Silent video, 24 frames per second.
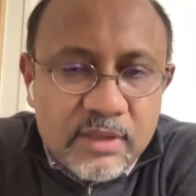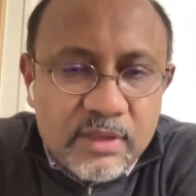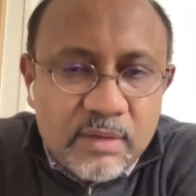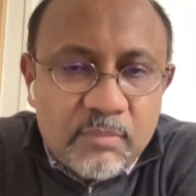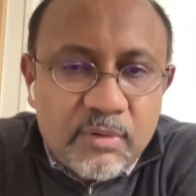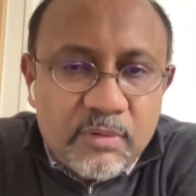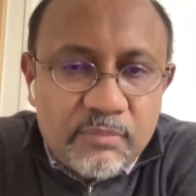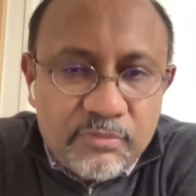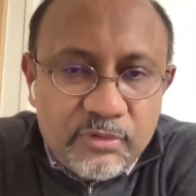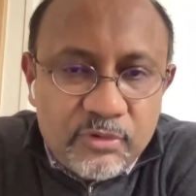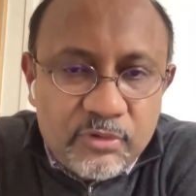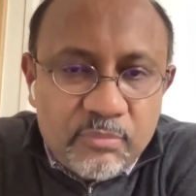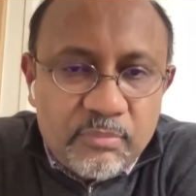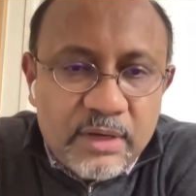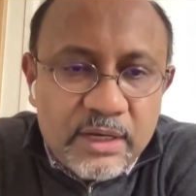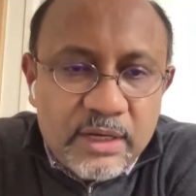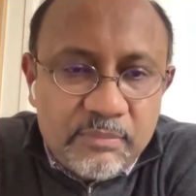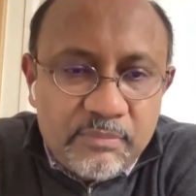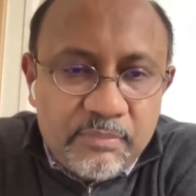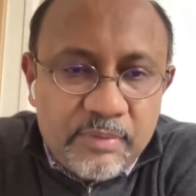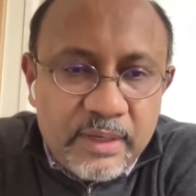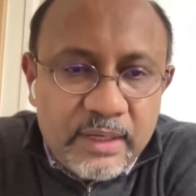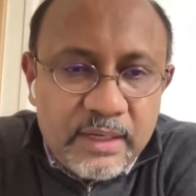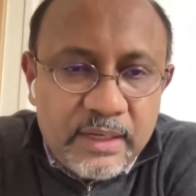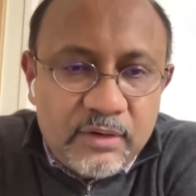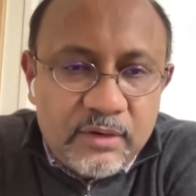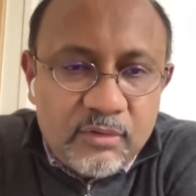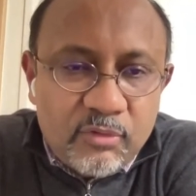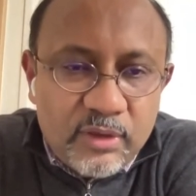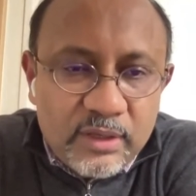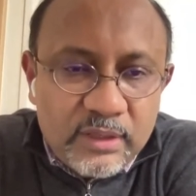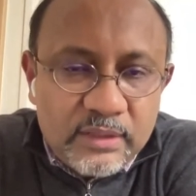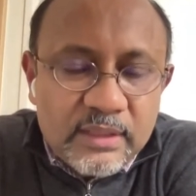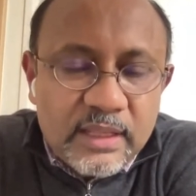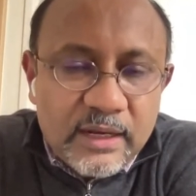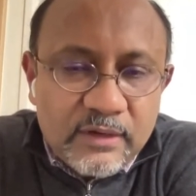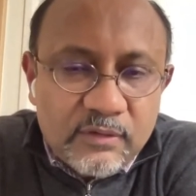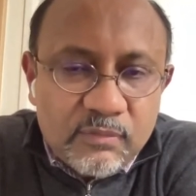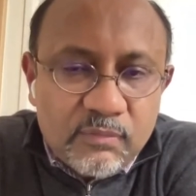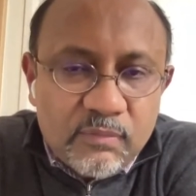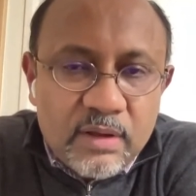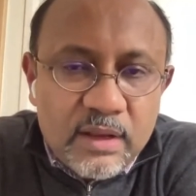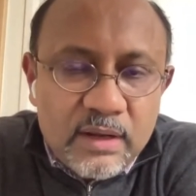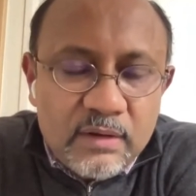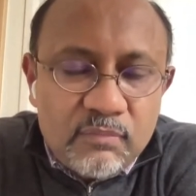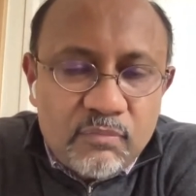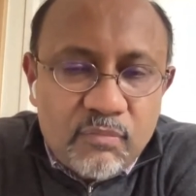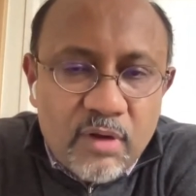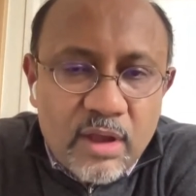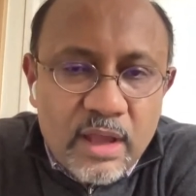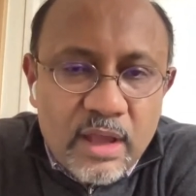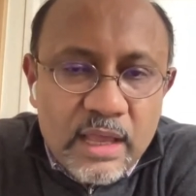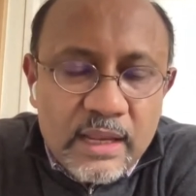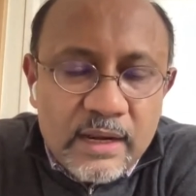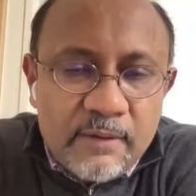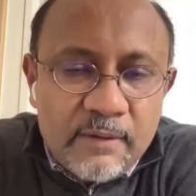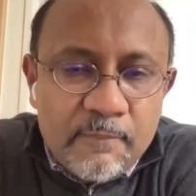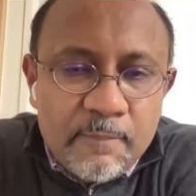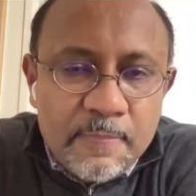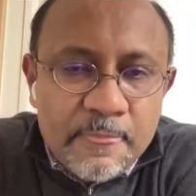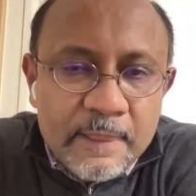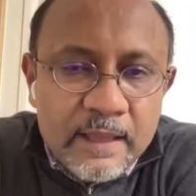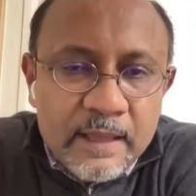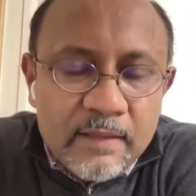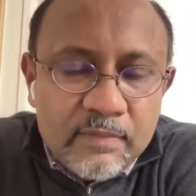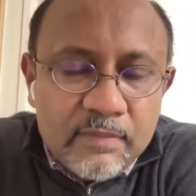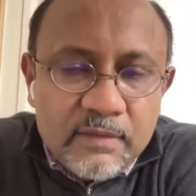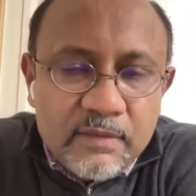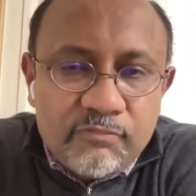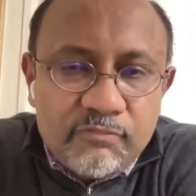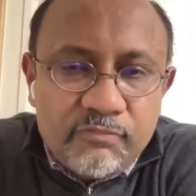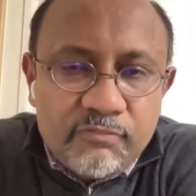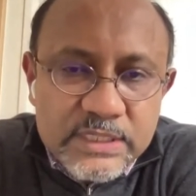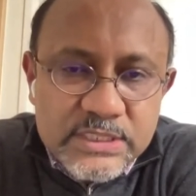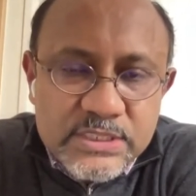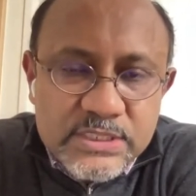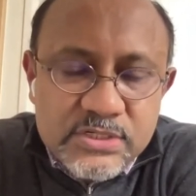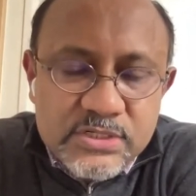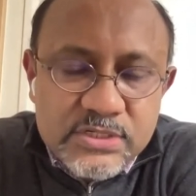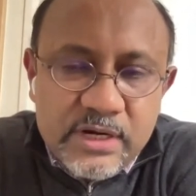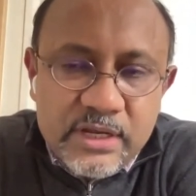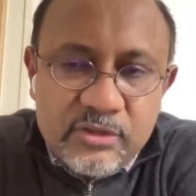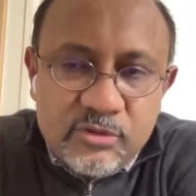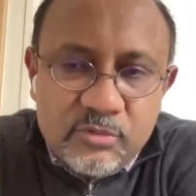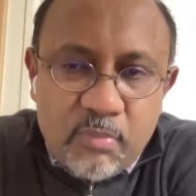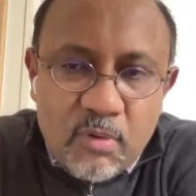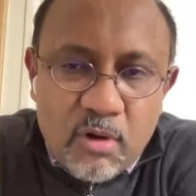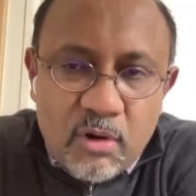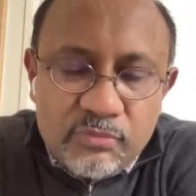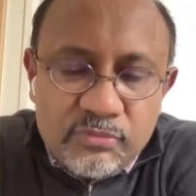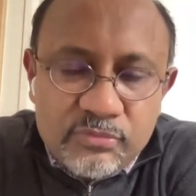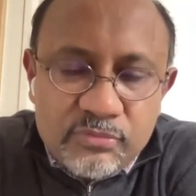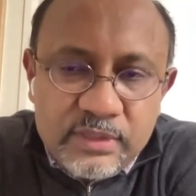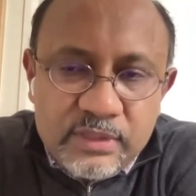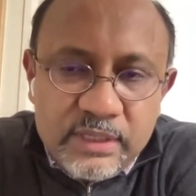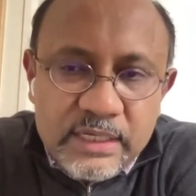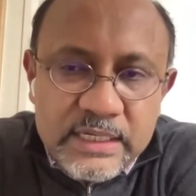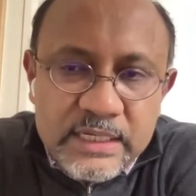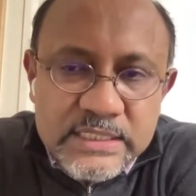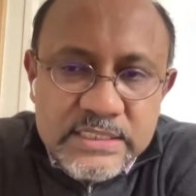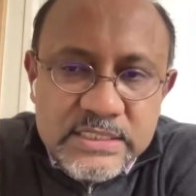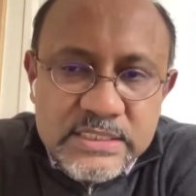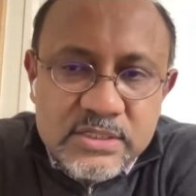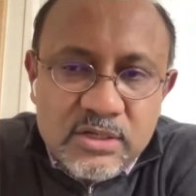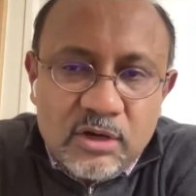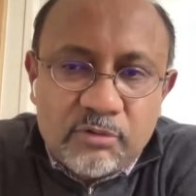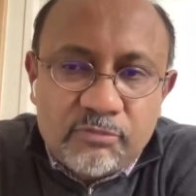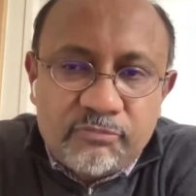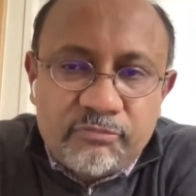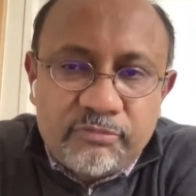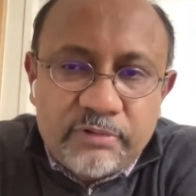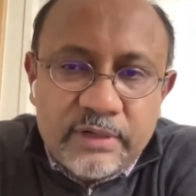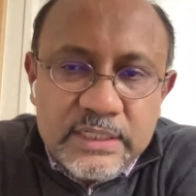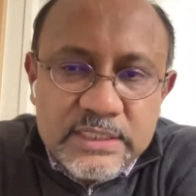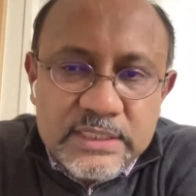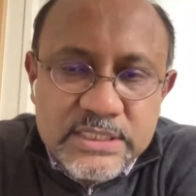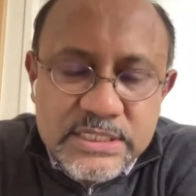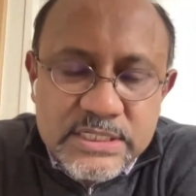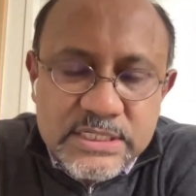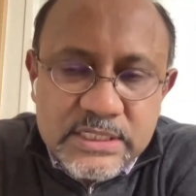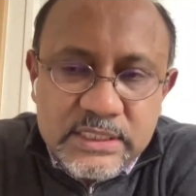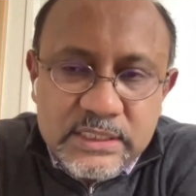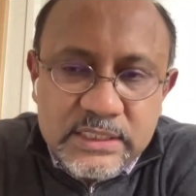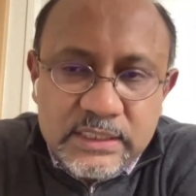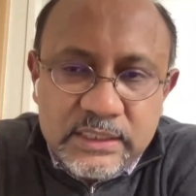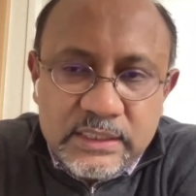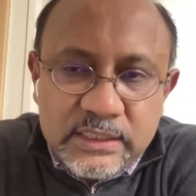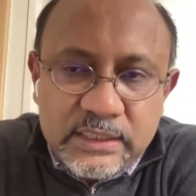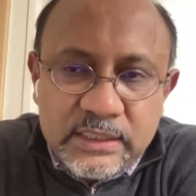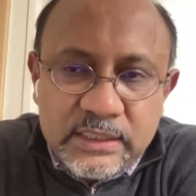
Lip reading: Some of you might be knowing that one, where the first responses or first